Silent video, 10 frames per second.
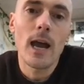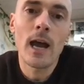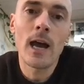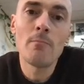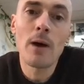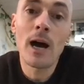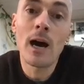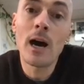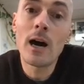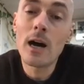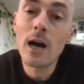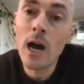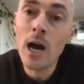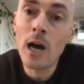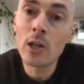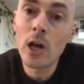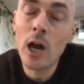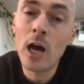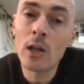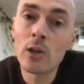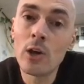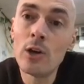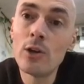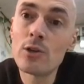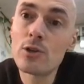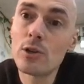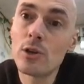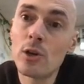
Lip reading: Our learners